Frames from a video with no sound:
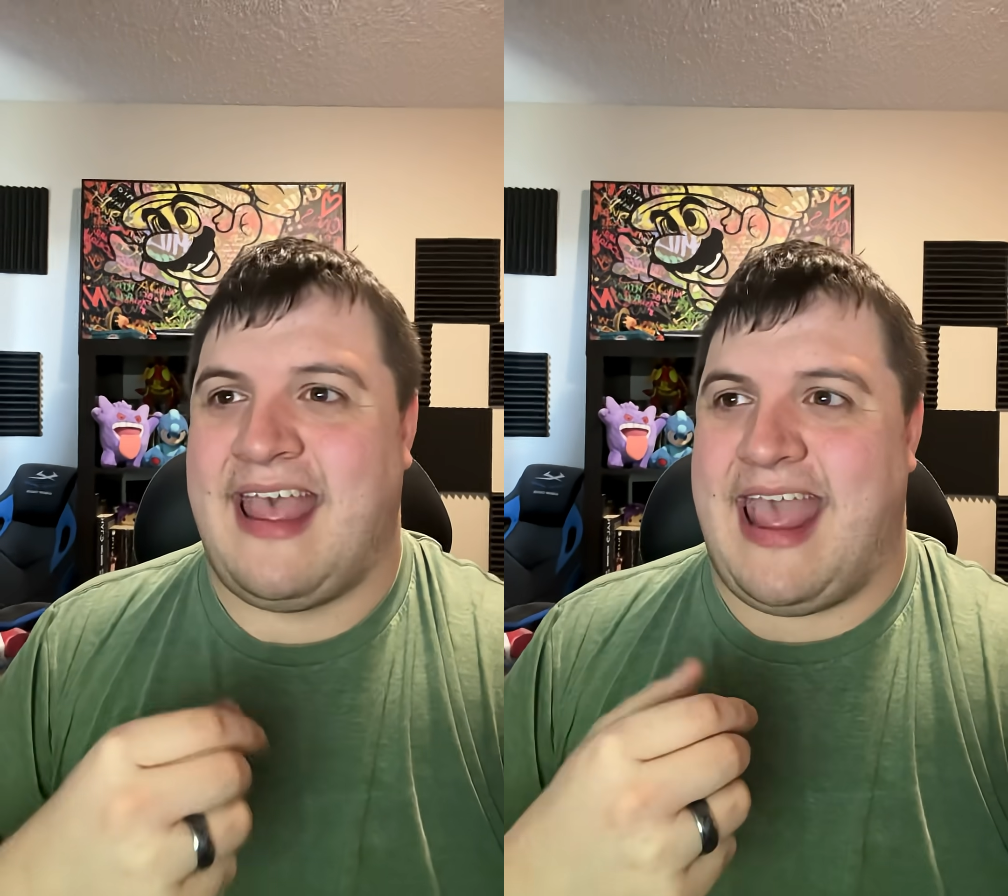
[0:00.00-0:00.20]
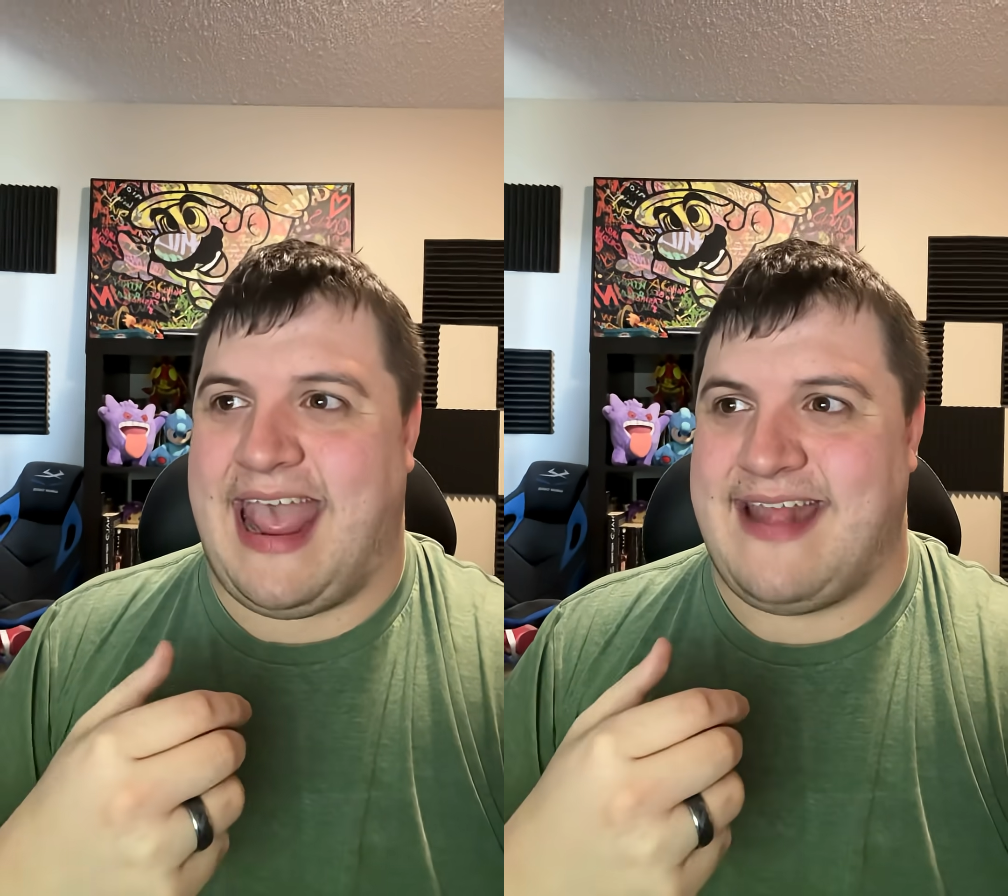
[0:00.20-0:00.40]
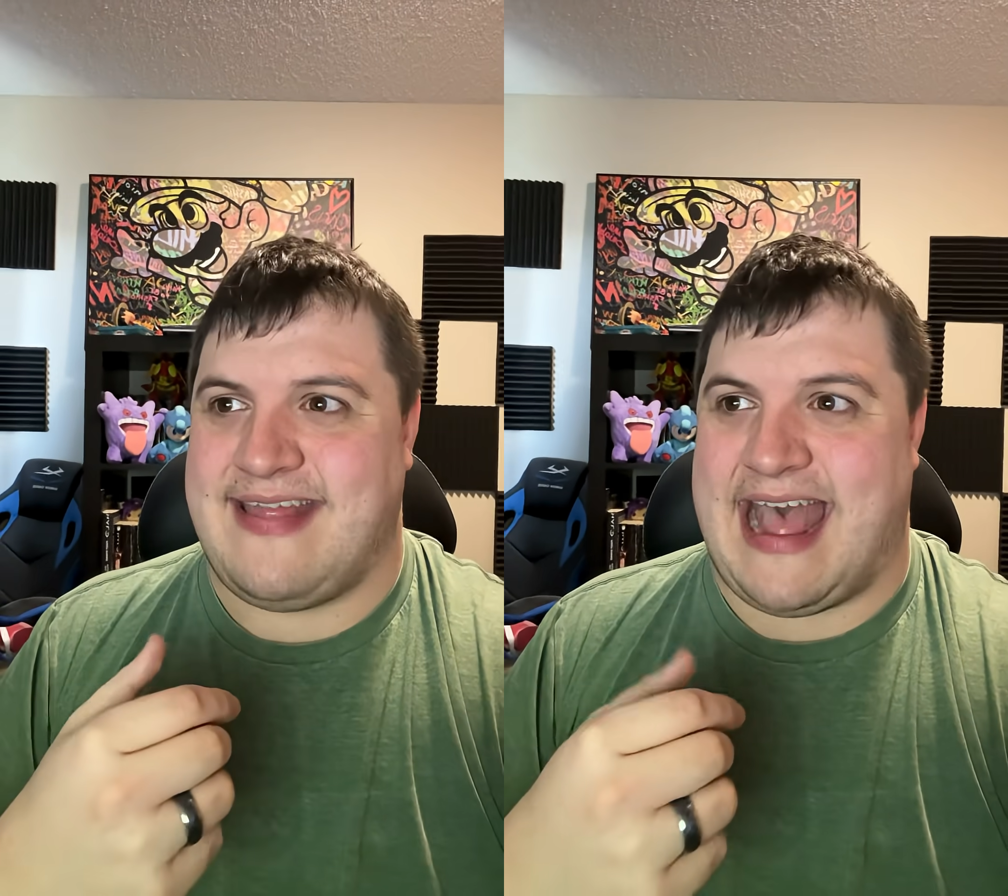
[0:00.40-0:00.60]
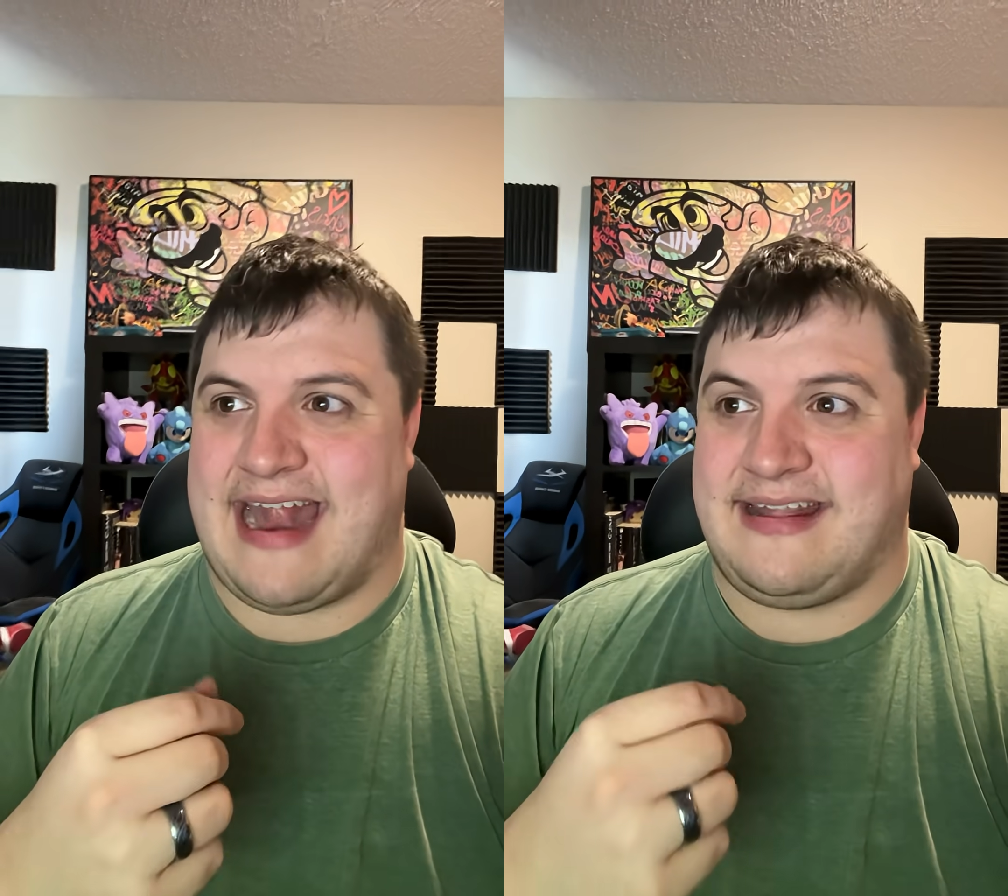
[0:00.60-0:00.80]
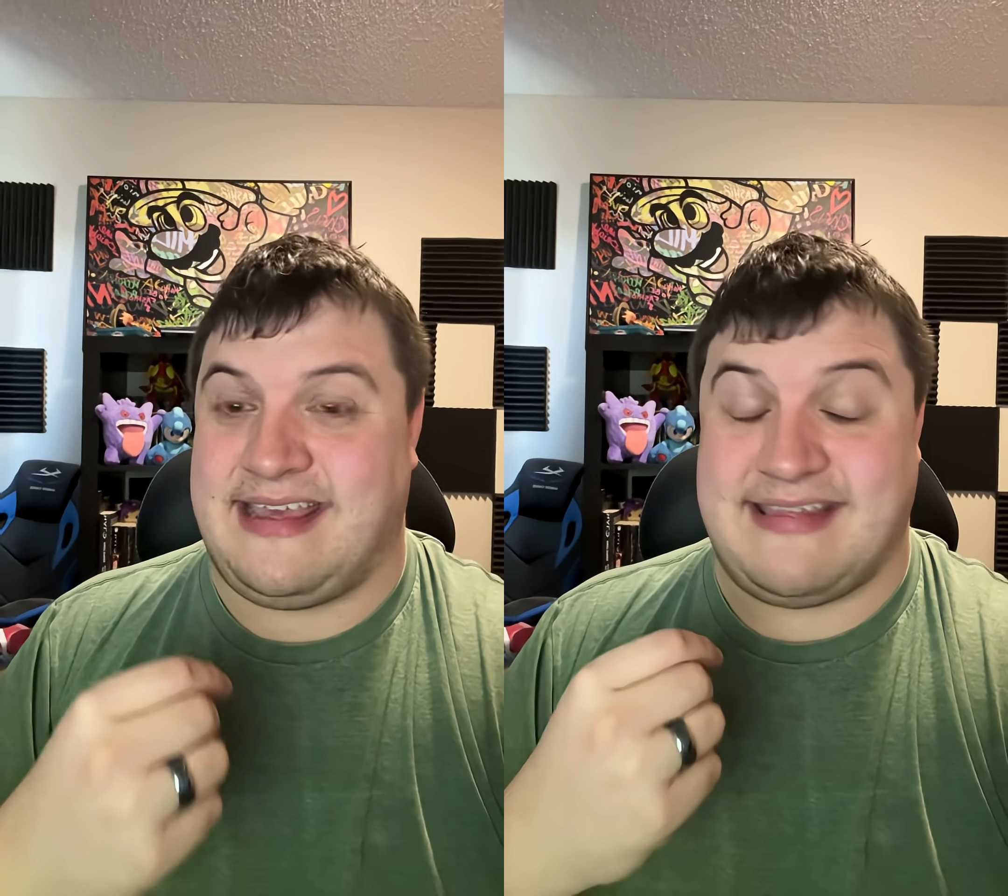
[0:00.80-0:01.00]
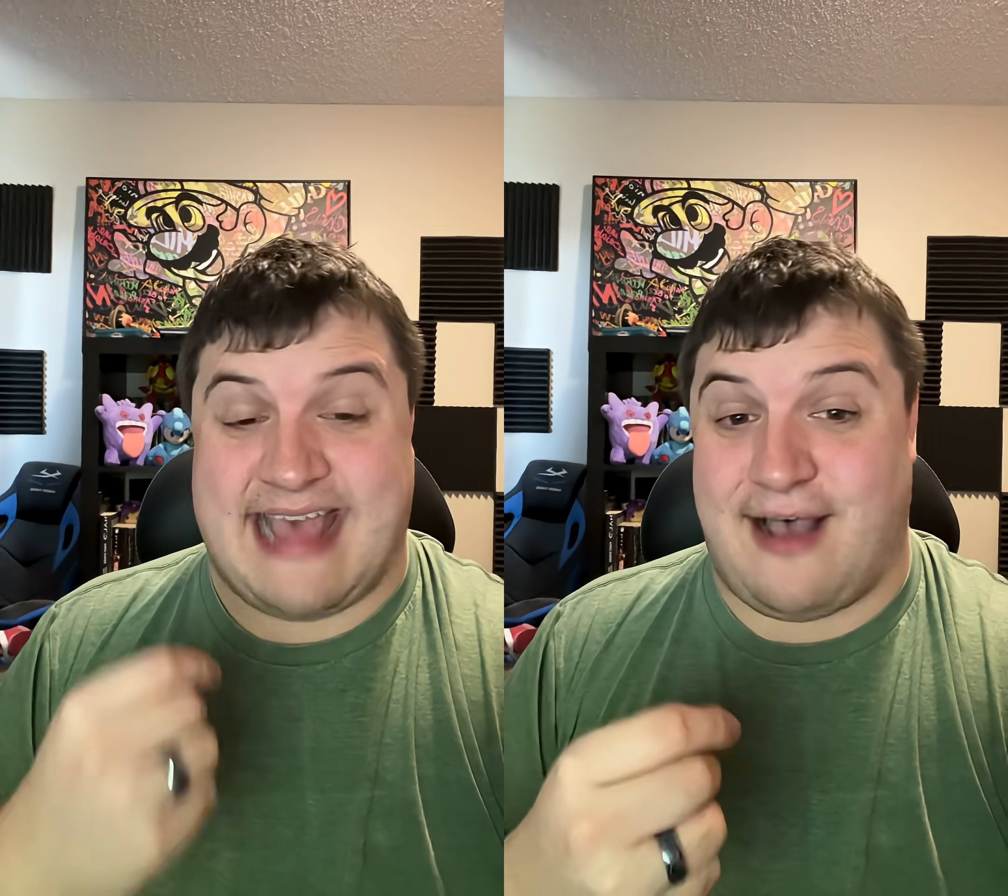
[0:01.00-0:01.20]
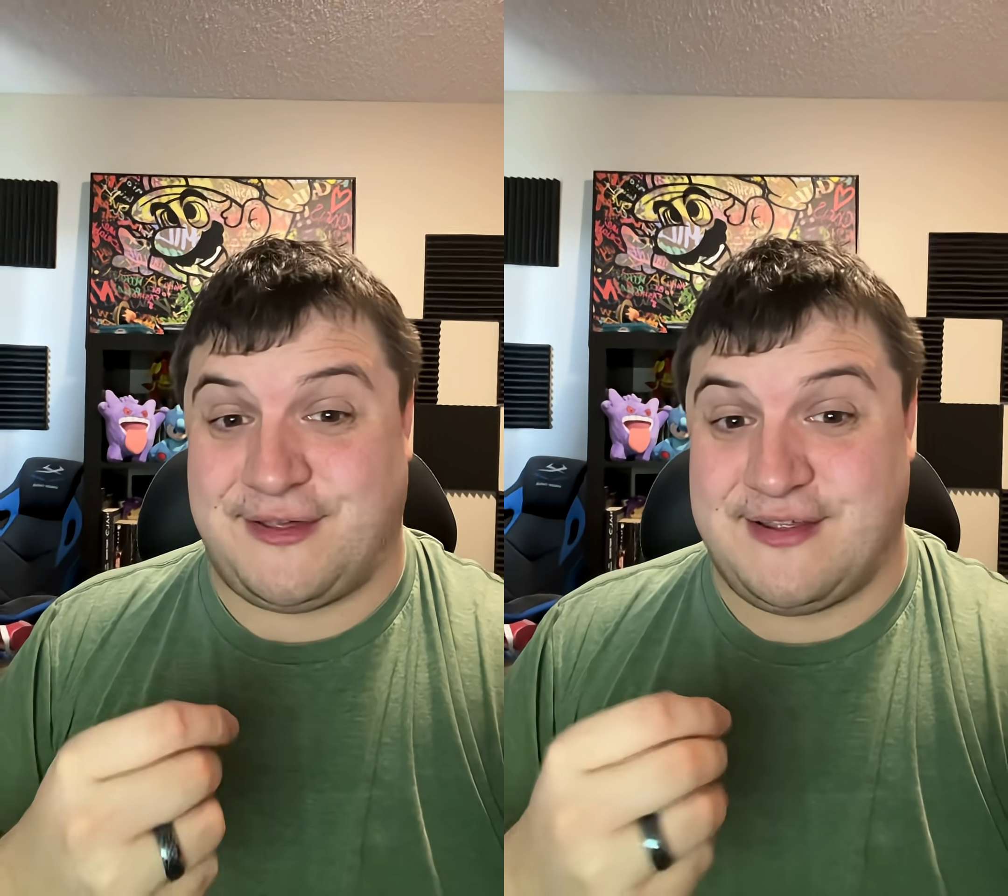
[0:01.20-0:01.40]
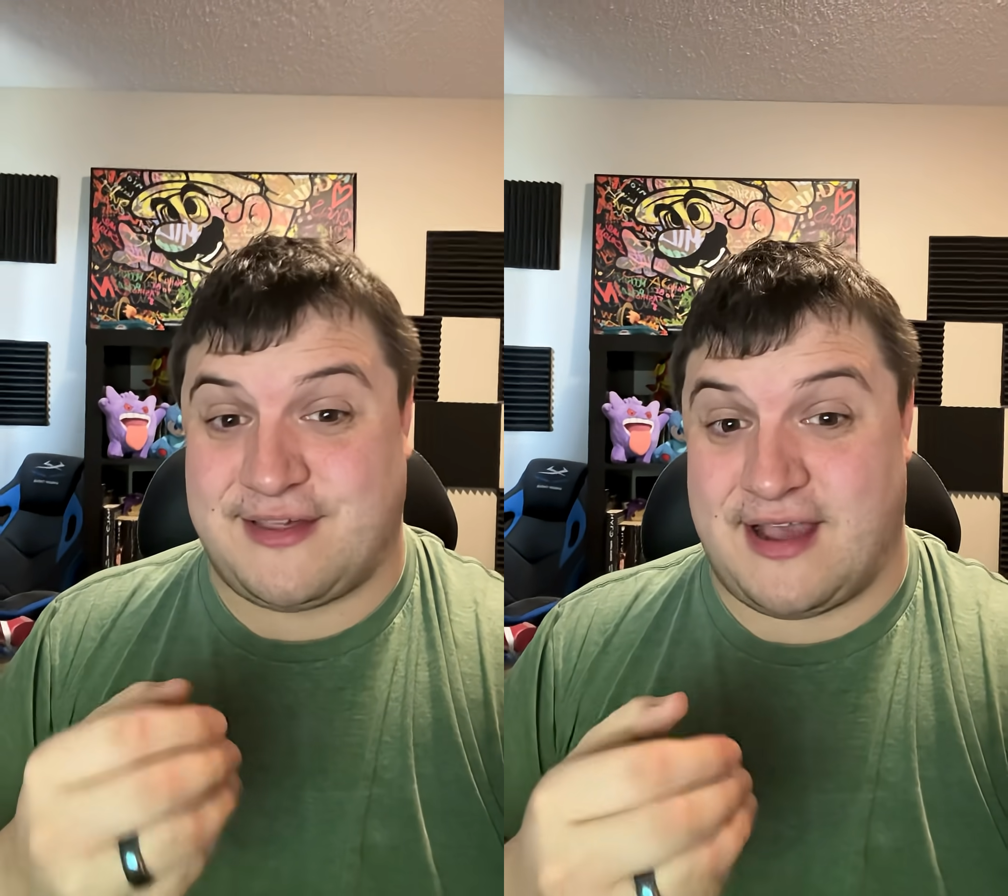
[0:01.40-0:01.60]
and that the
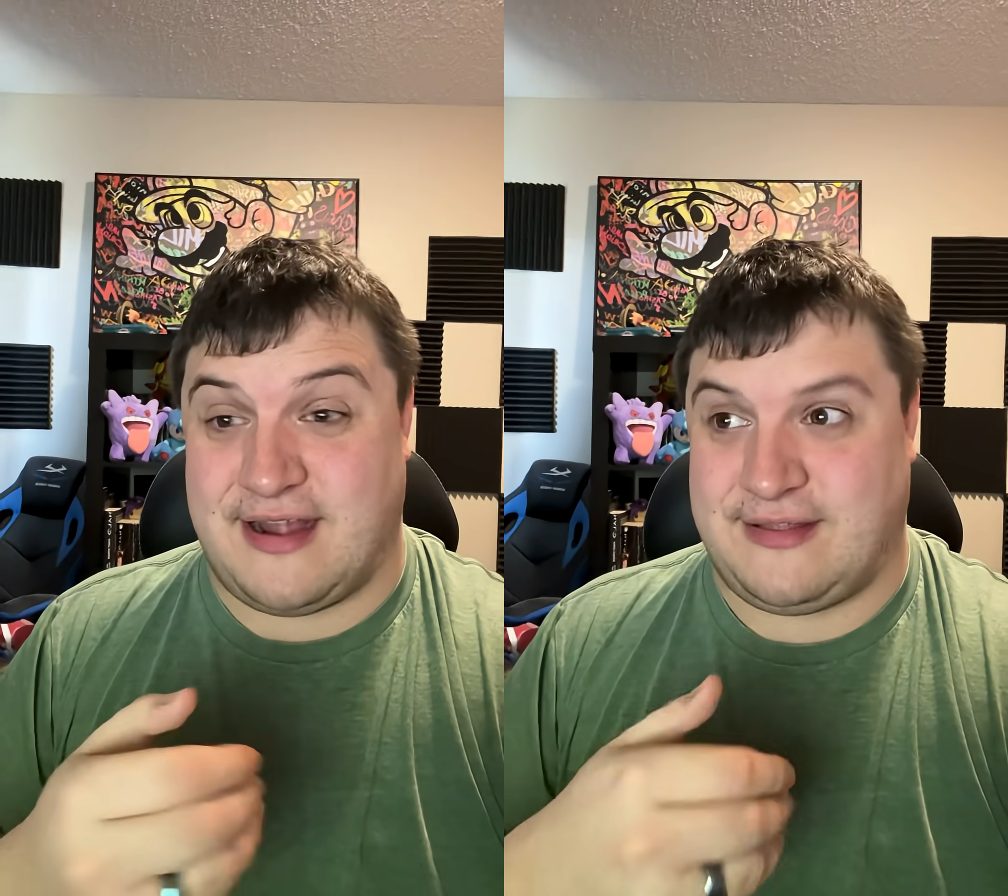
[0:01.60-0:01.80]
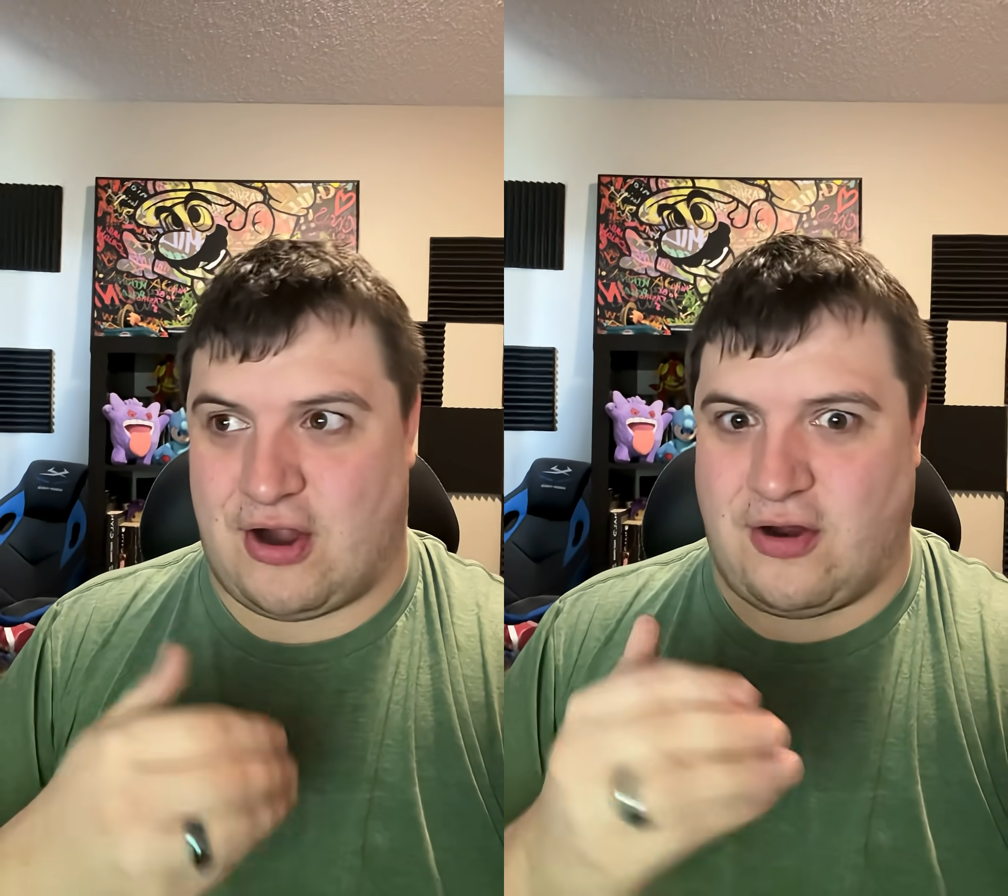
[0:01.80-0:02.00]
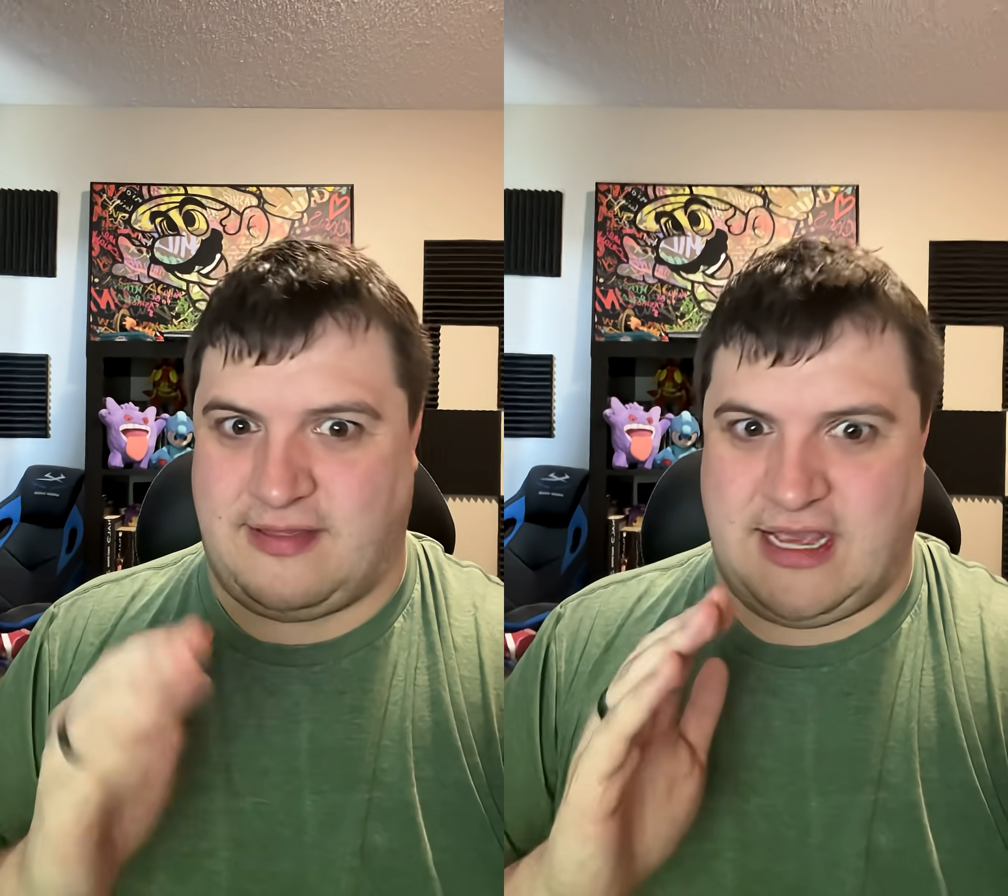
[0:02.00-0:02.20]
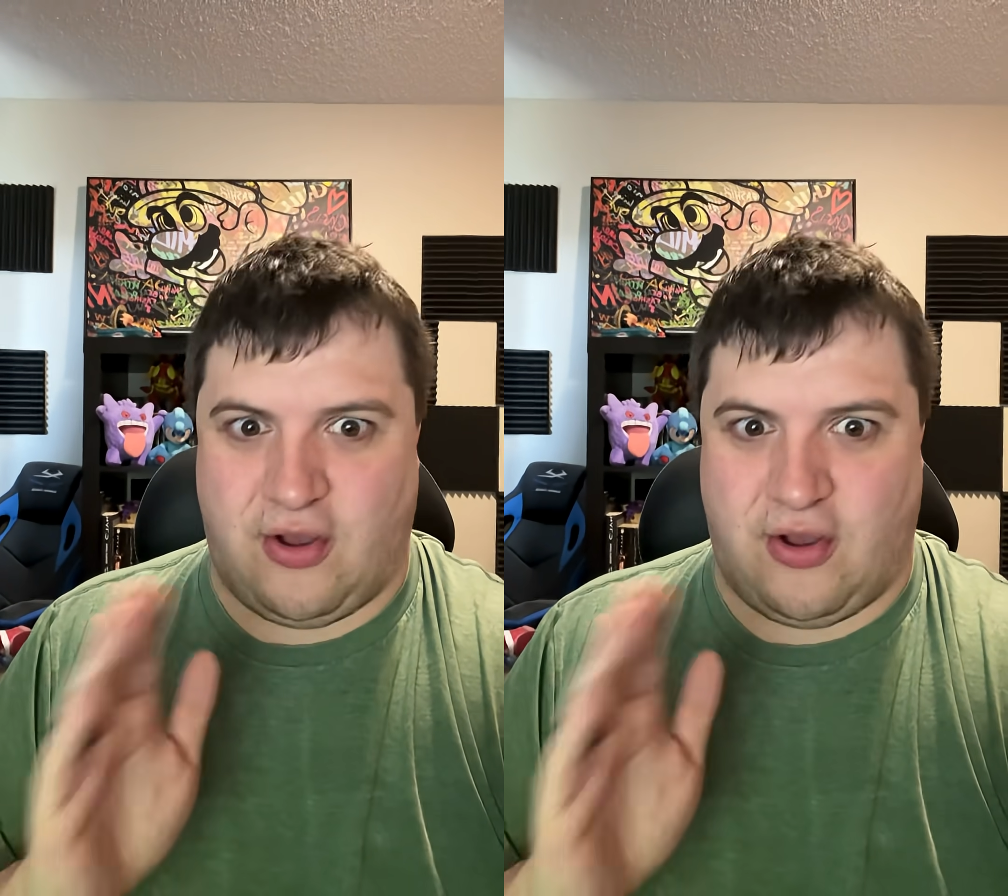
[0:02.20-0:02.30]
Thousand Sons are the